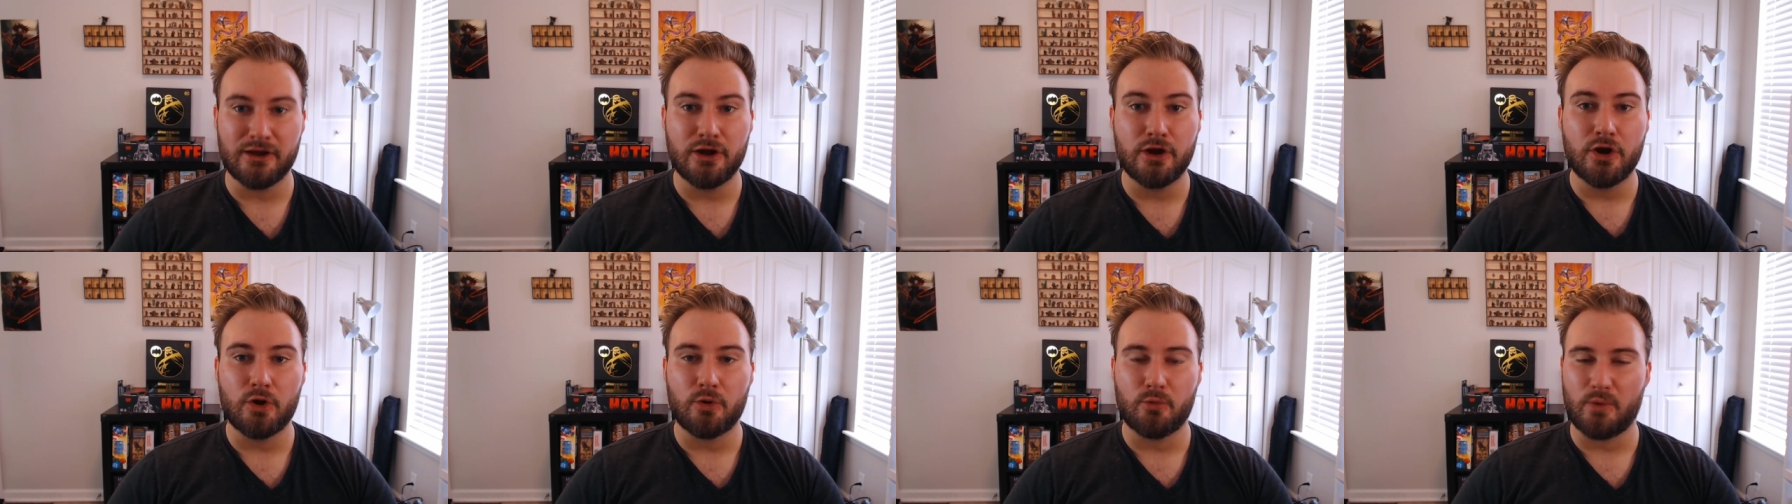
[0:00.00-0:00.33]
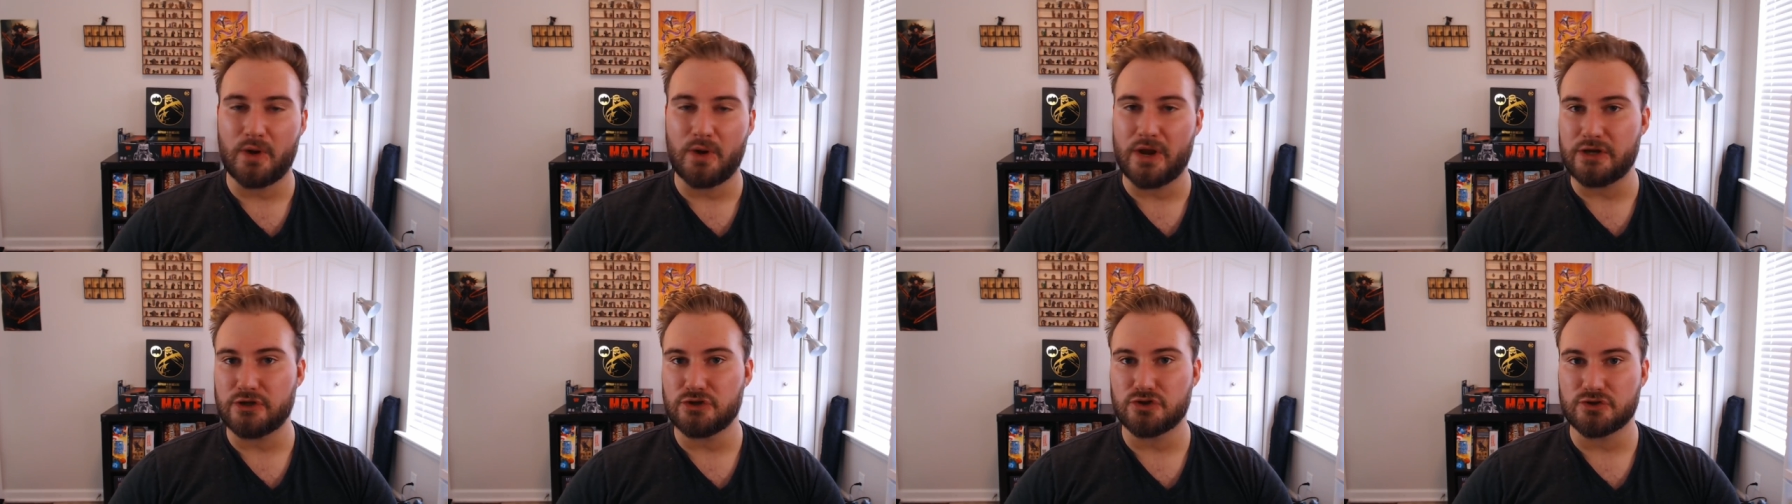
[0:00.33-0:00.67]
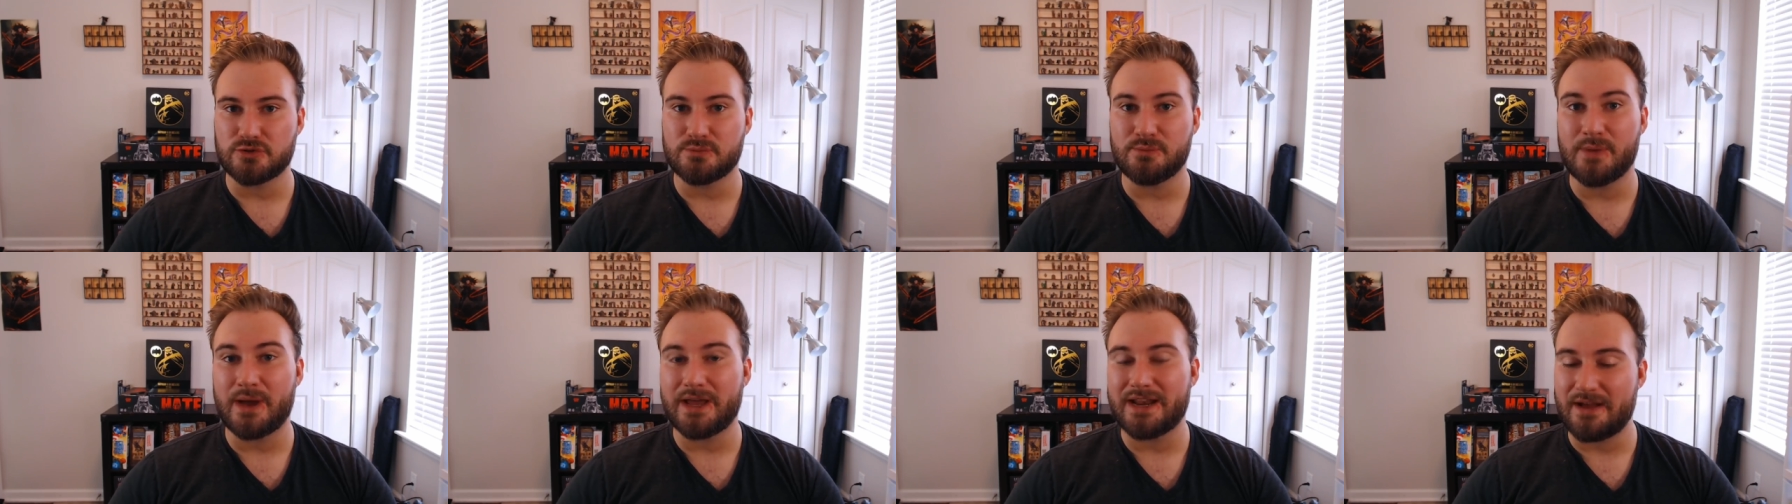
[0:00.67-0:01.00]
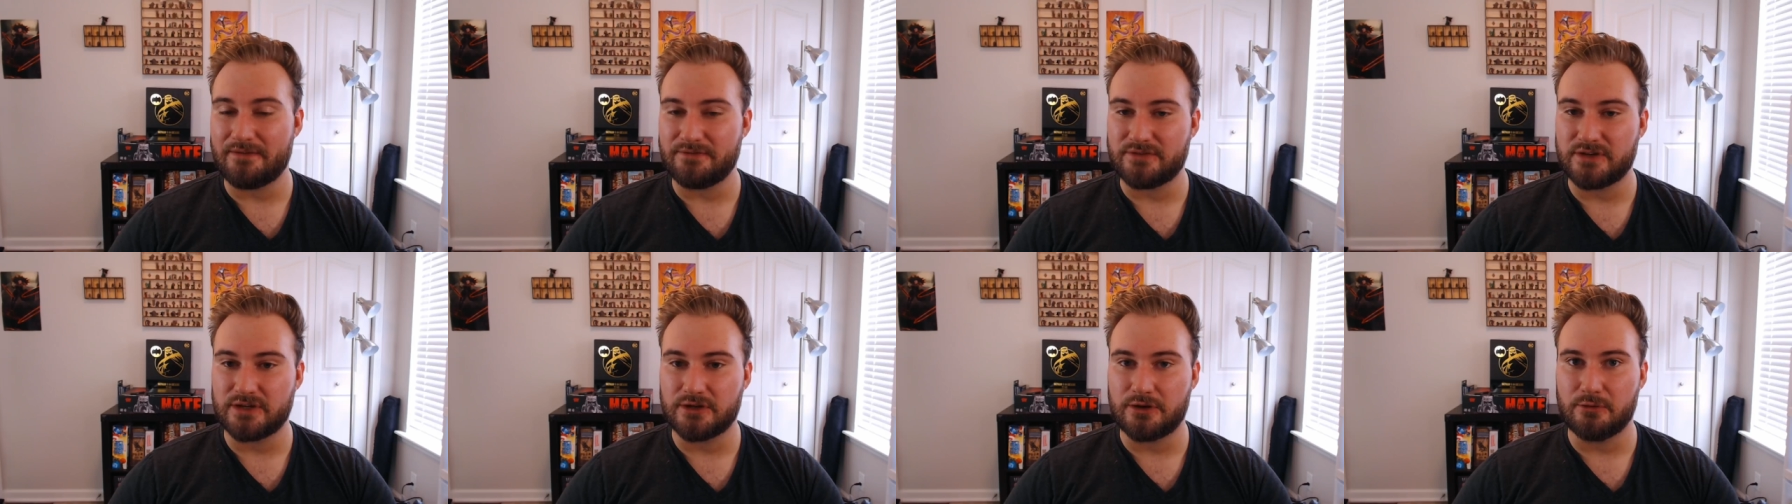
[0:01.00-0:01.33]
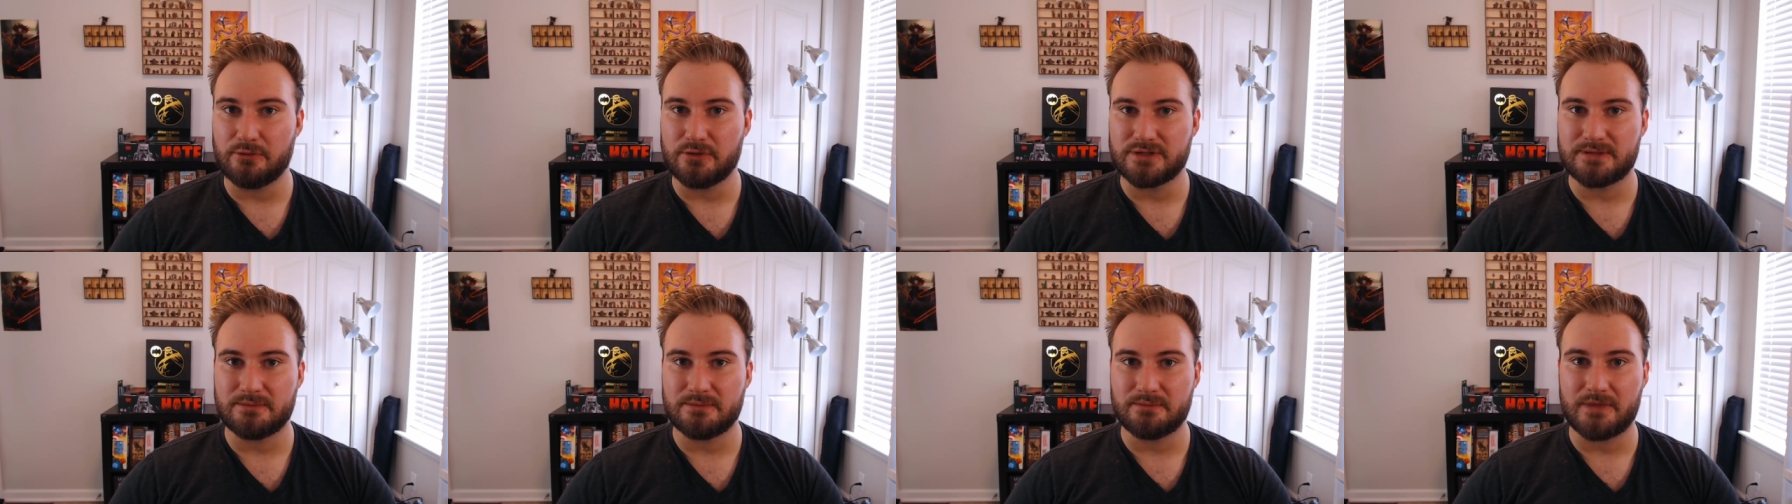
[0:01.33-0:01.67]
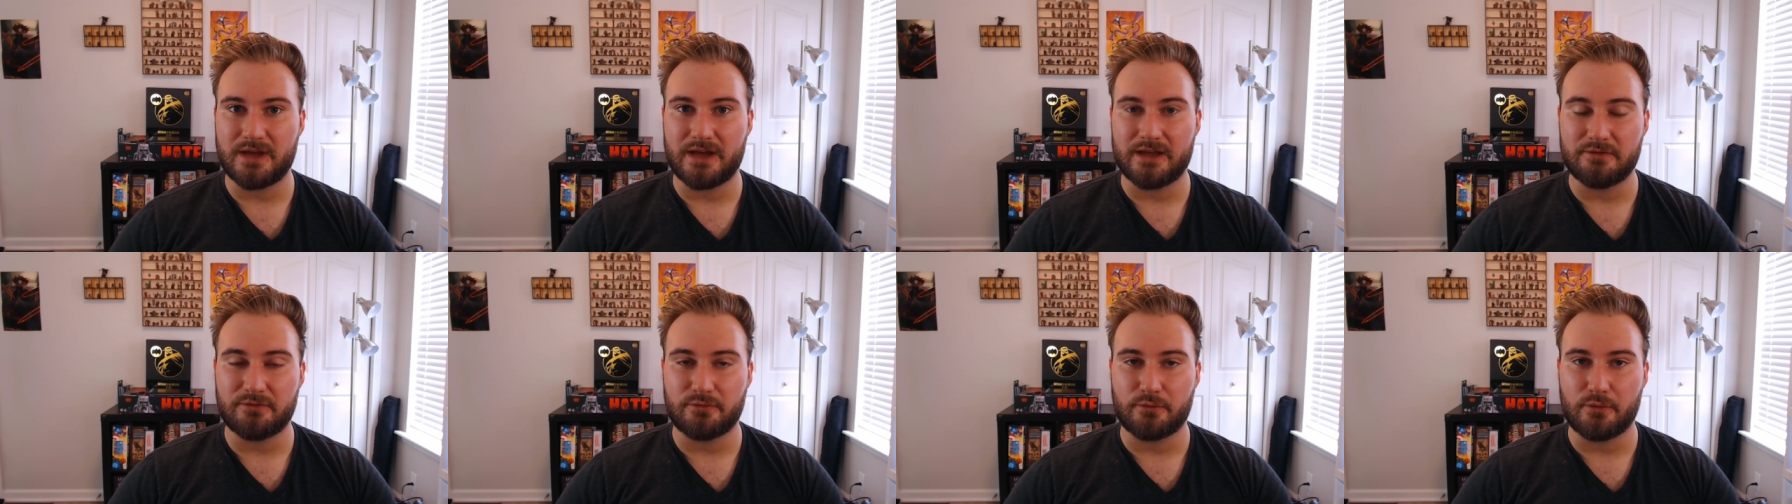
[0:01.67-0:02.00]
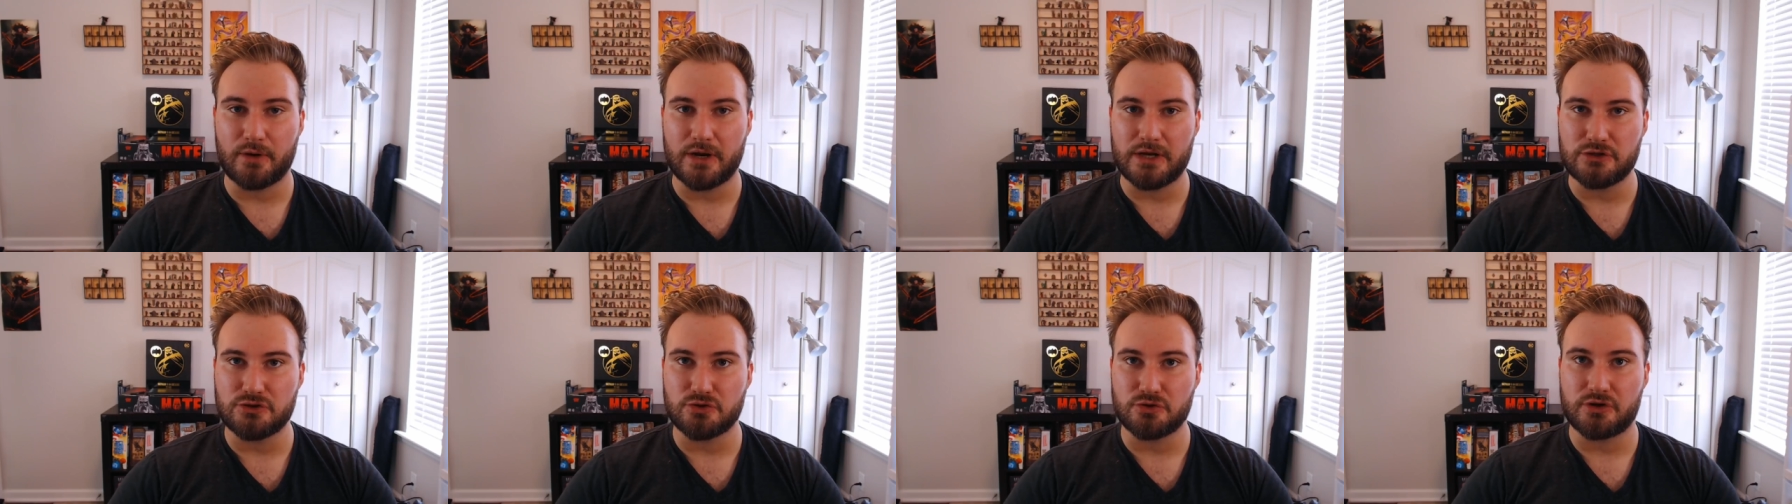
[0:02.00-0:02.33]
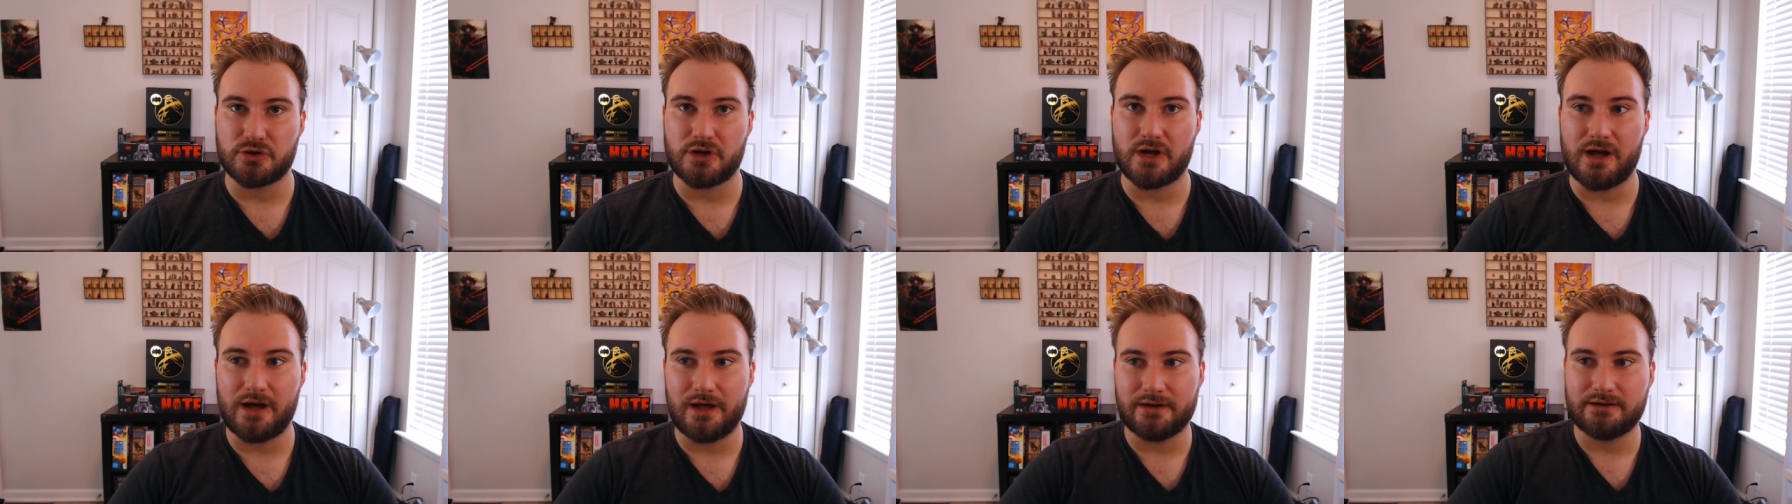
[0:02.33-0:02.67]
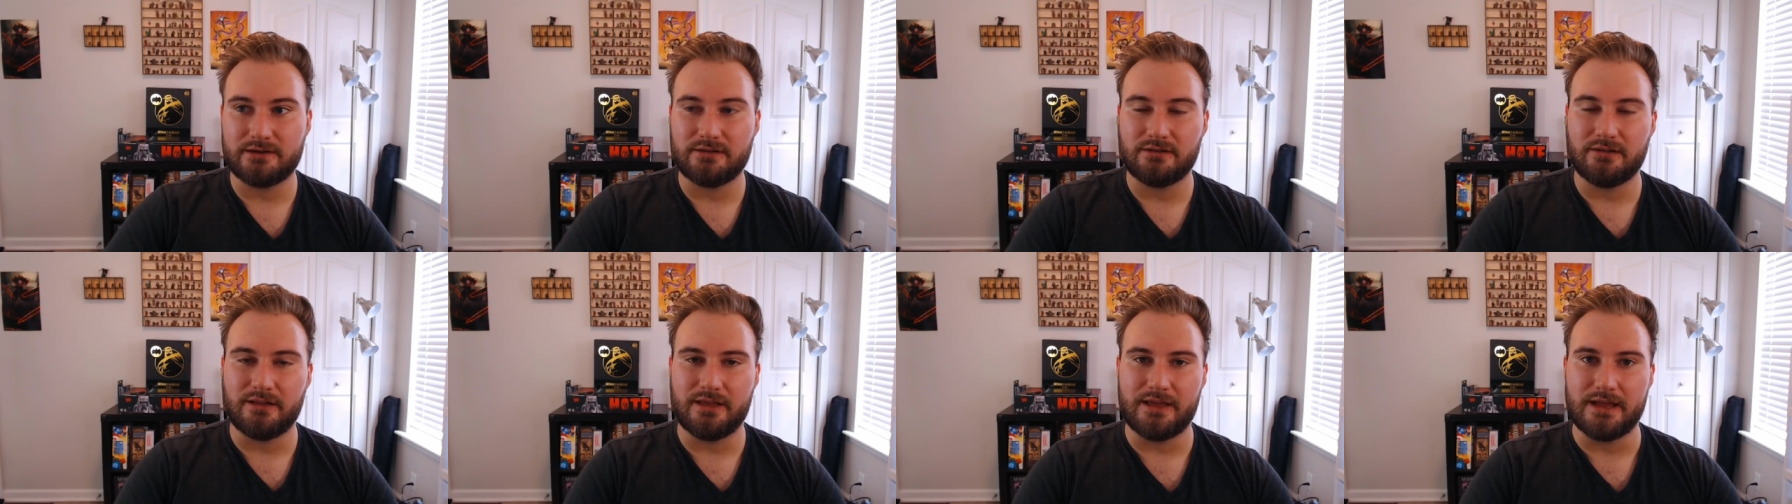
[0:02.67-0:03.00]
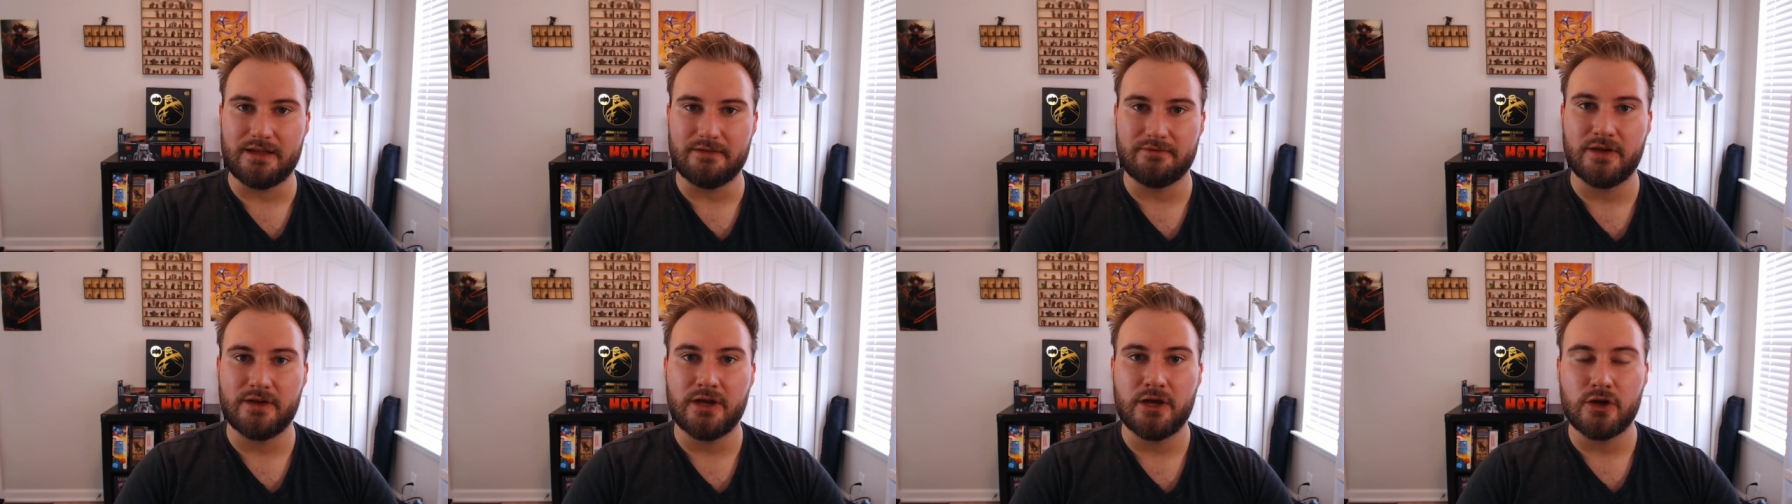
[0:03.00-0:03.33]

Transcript: Rangers might have to go to some kind of ranger conclave.